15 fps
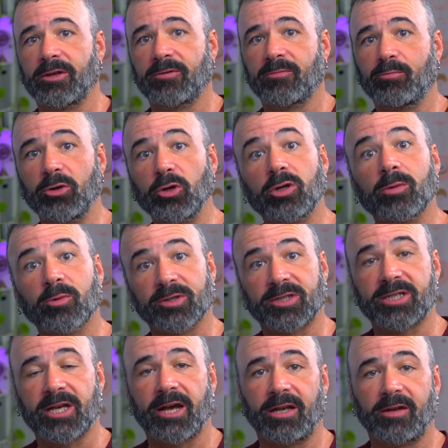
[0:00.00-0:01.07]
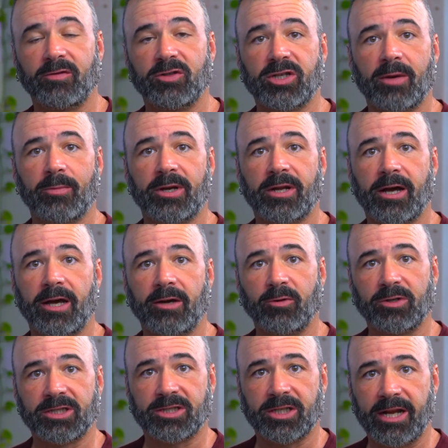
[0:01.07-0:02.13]
mutable sign of Gemini,
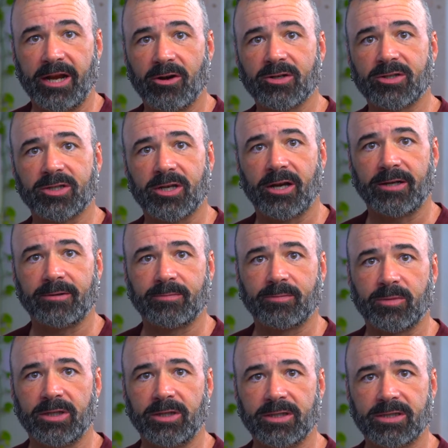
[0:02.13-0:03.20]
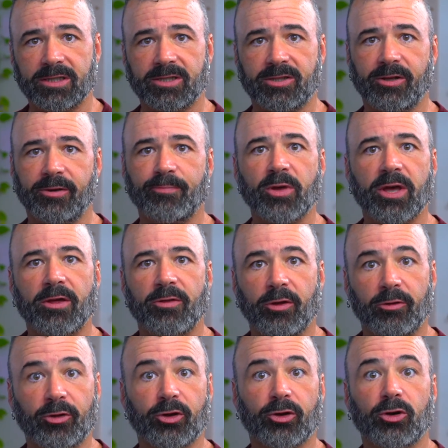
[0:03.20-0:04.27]
which is an air sign. And this is the
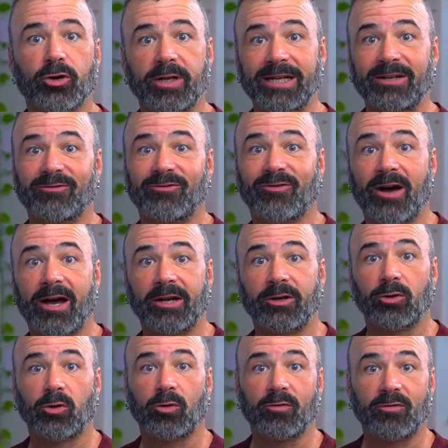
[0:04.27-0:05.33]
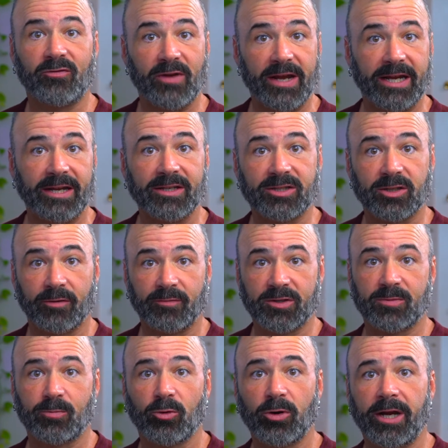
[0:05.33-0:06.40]
third and final phase of
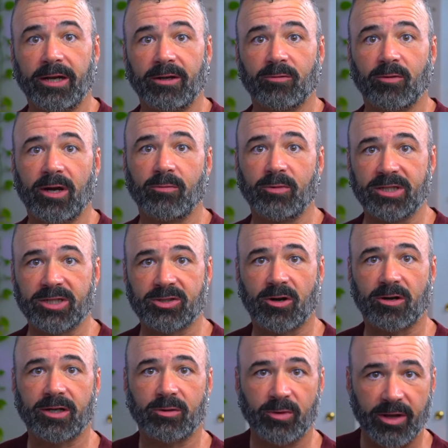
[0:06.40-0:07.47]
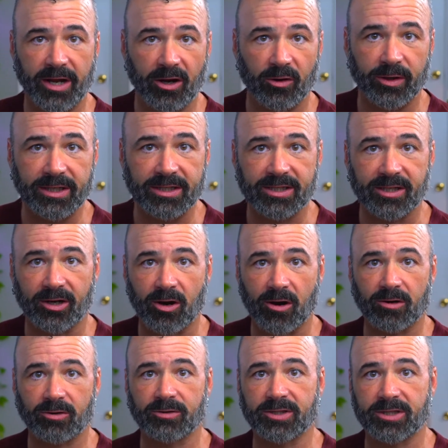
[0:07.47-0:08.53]
spring, right? We started with Aries, the
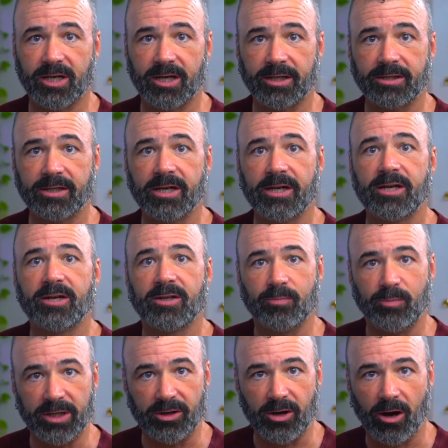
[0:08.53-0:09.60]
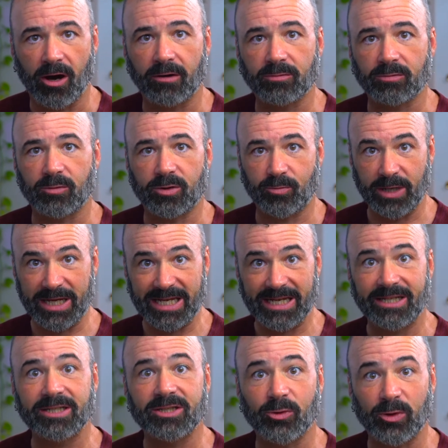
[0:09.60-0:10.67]
cardinal sign,
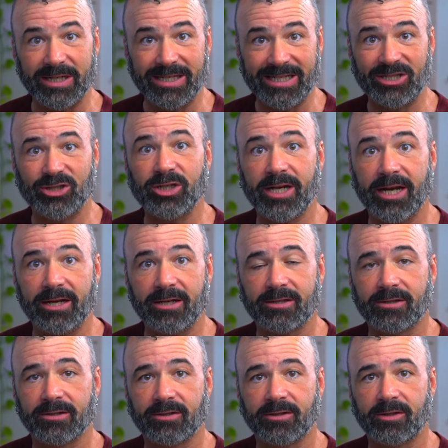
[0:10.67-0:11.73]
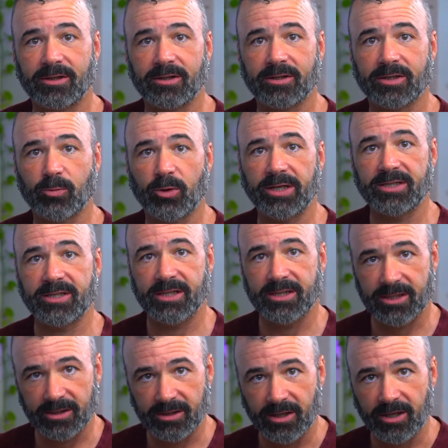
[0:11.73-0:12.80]
begin to initiate the spring
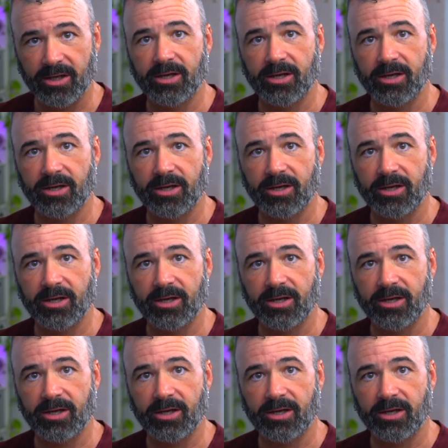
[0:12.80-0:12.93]
season.